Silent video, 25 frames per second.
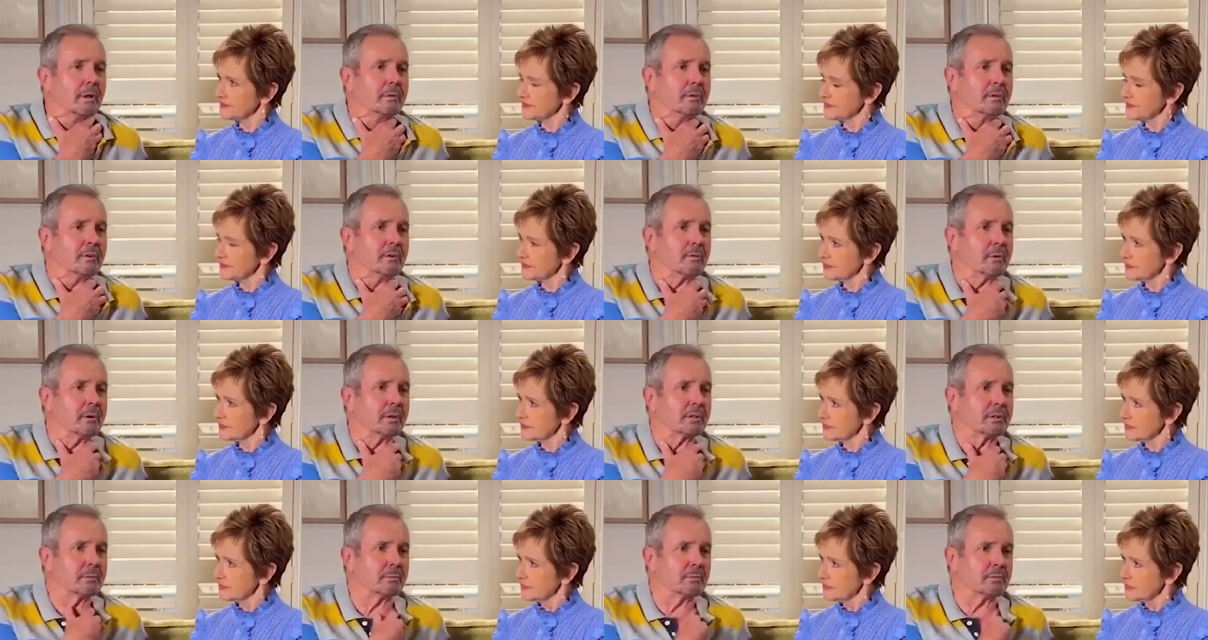Speaker 1: The
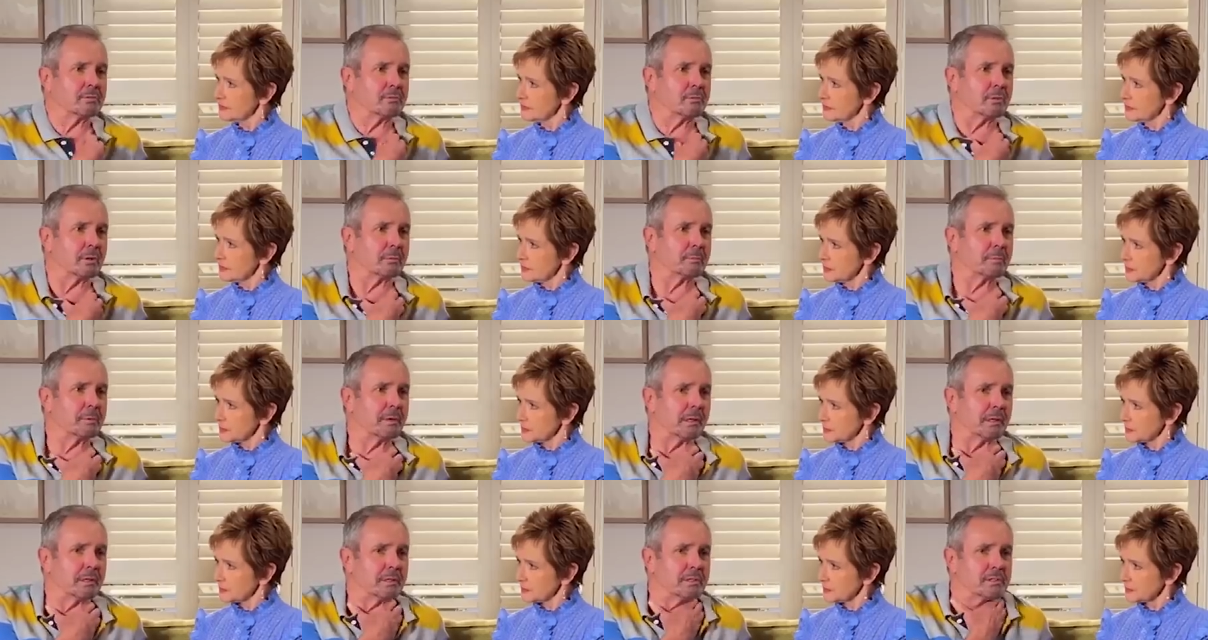director was Rick
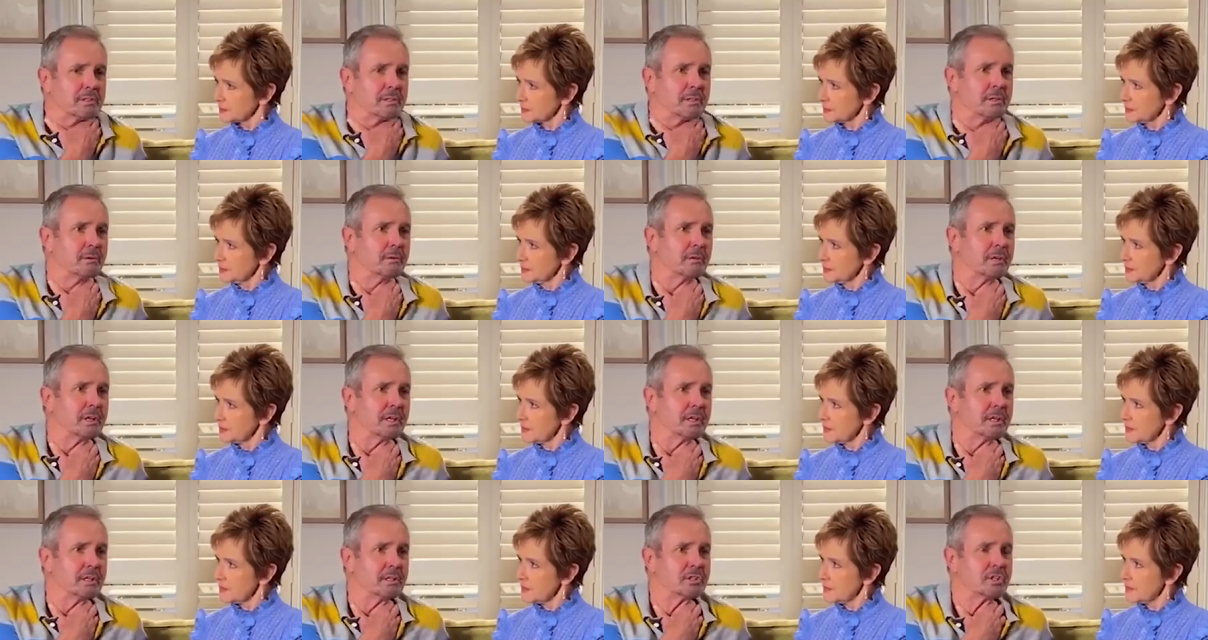
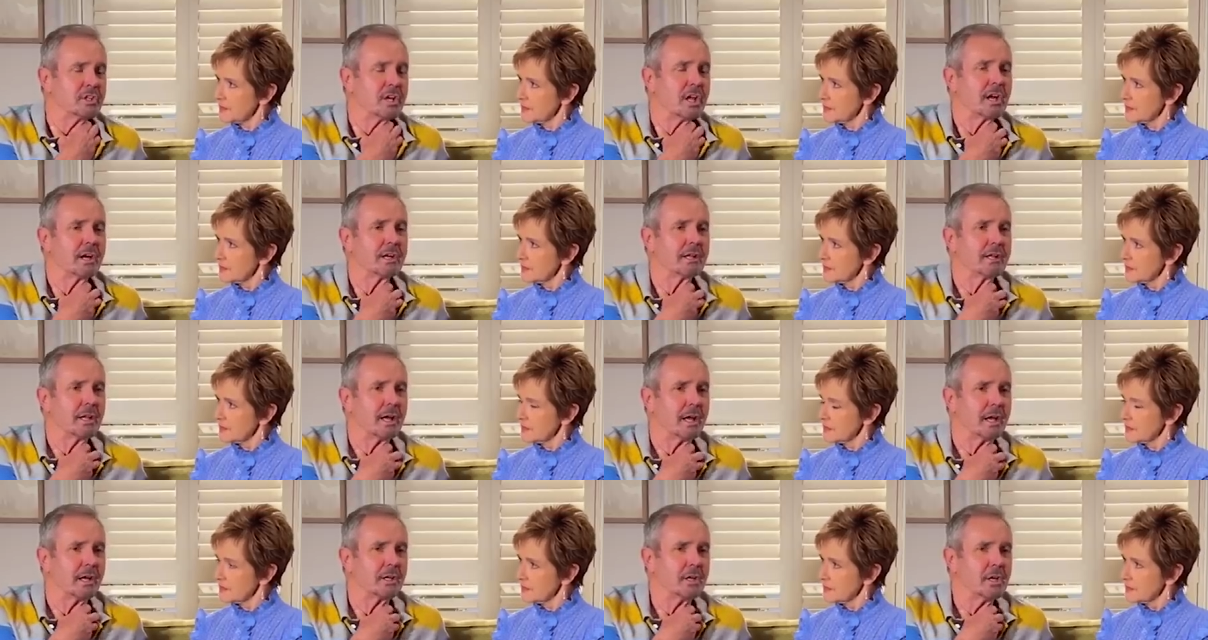Pelliserie, and he
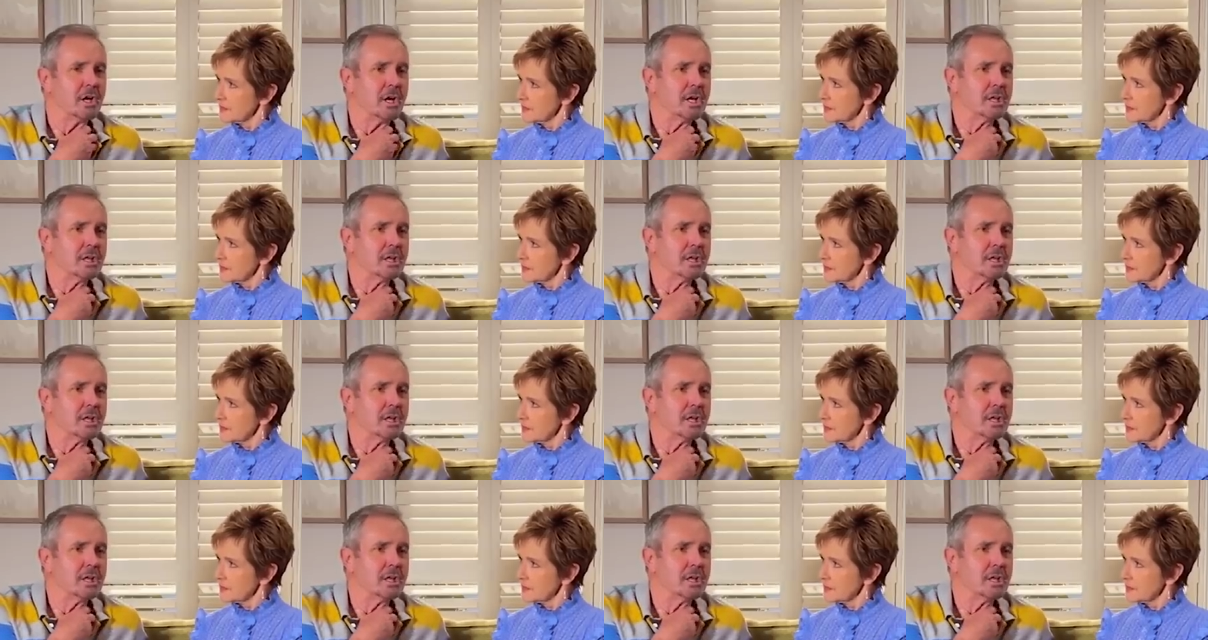shouted out,